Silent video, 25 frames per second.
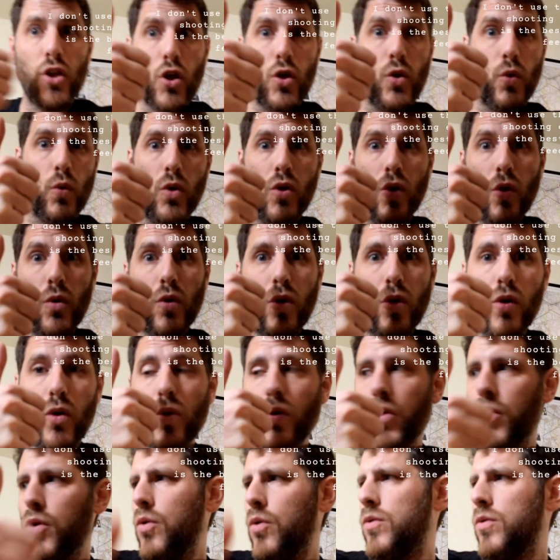cool, cool,
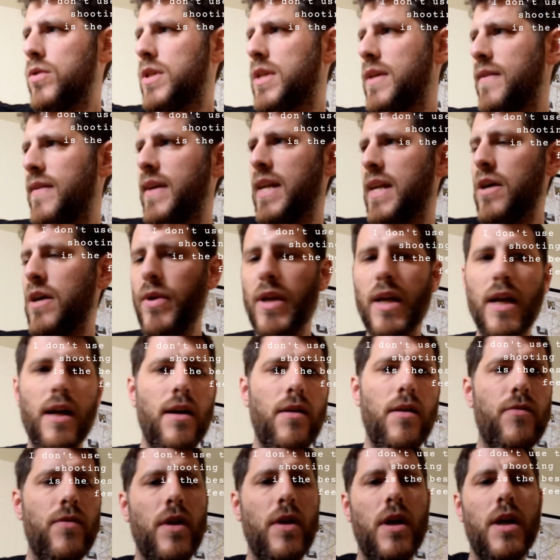cool, cool. So now we
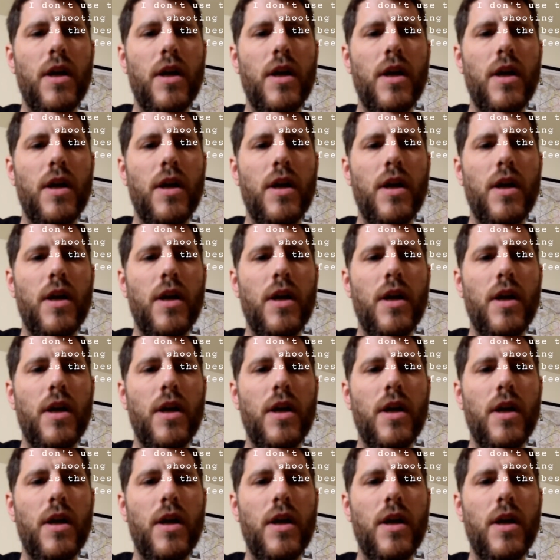have